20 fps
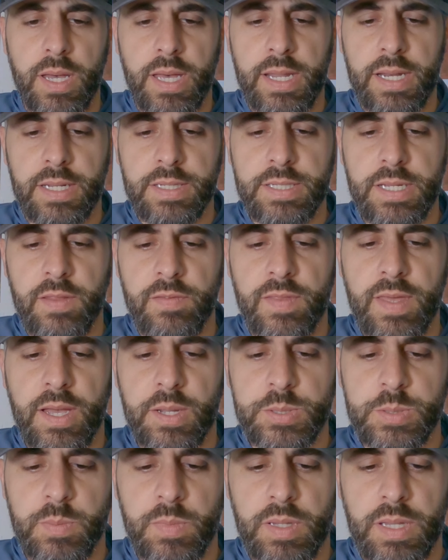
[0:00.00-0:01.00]
I had a
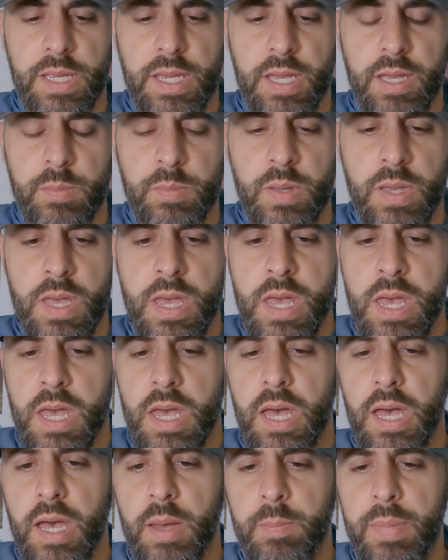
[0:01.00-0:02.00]
10,000 milliamp
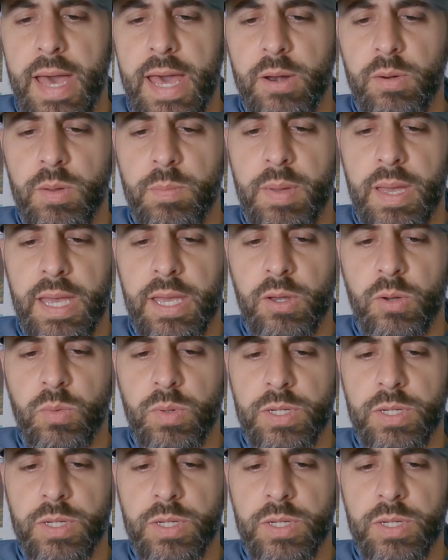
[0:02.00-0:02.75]
battery bank,